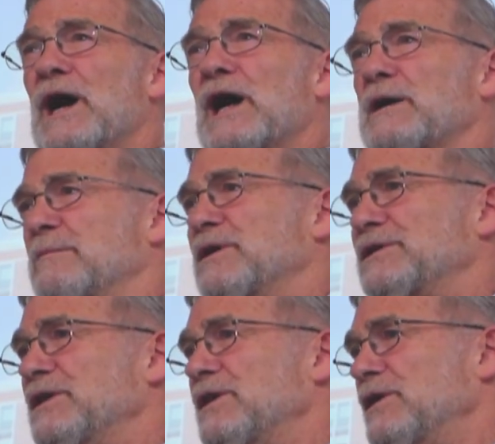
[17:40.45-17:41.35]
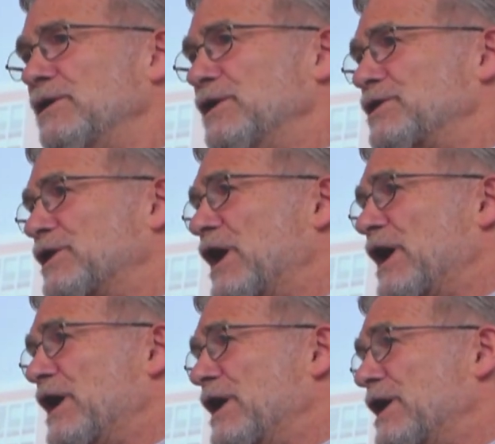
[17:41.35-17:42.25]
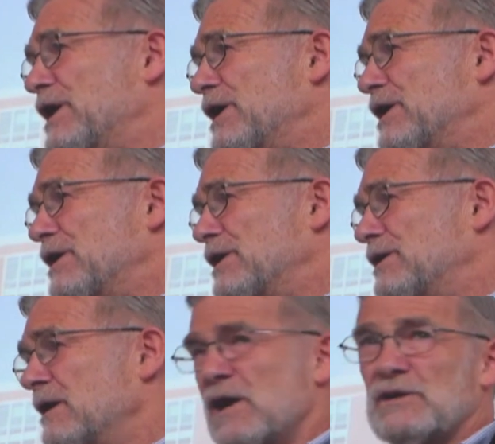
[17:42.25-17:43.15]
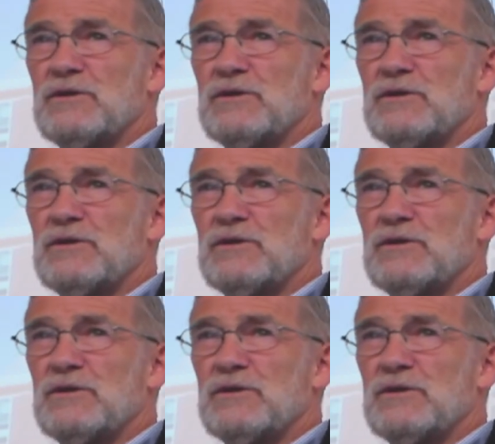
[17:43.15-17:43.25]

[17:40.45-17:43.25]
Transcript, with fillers: Ahmadinejad,